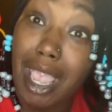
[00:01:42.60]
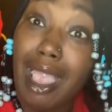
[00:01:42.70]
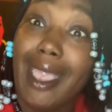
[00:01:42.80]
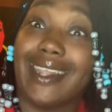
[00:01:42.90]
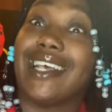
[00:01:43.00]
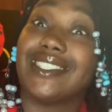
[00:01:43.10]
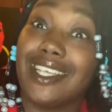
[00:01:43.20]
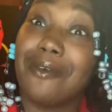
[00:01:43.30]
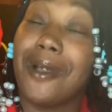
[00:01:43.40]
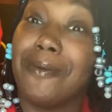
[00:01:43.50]
And I see
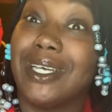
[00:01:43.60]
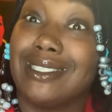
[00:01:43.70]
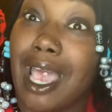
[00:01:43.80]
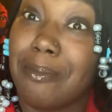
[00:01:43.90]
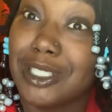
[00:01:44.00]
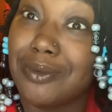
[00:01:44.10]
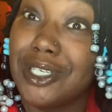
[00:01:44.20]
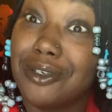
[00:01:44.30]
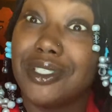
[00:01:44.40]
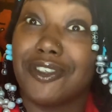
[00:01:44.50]
what went down between
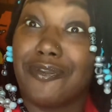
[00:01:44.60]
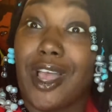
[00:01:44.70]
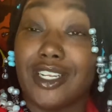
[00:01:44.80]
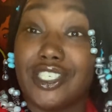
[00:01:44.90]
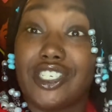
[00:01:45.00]
you and defrauded